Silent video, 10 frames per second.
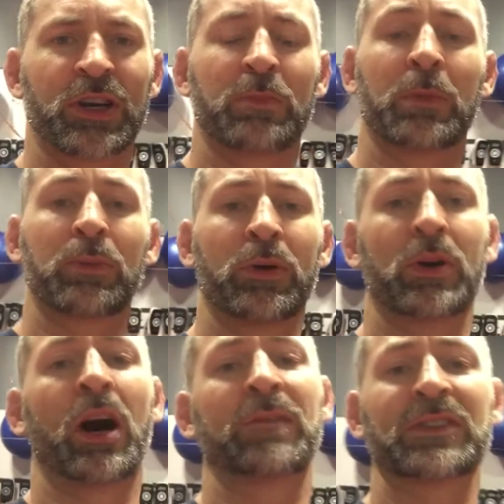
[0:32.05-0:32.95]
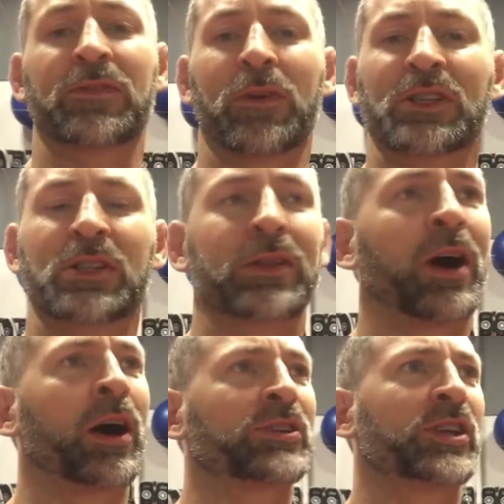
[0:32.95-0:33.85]
You've been putting it off for as
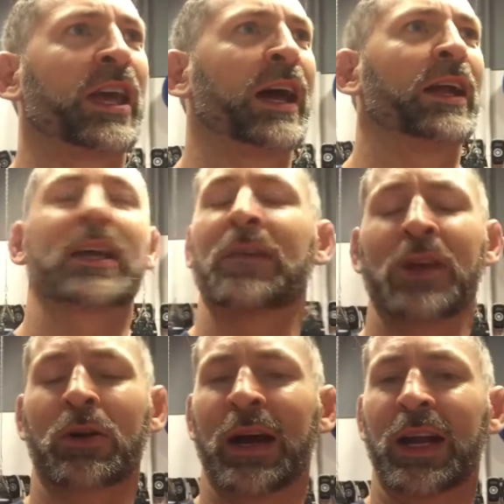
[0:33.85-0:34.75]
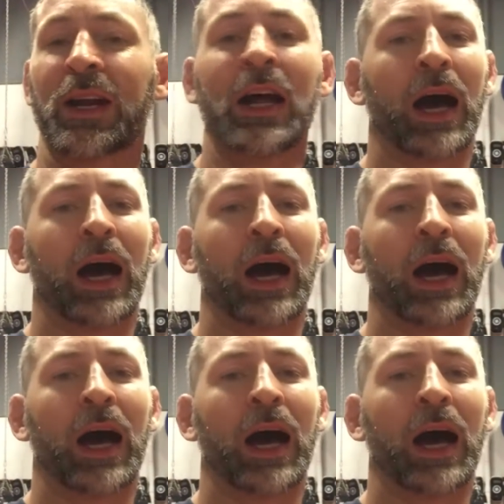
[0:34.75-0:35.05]
long as you can. I give you credit.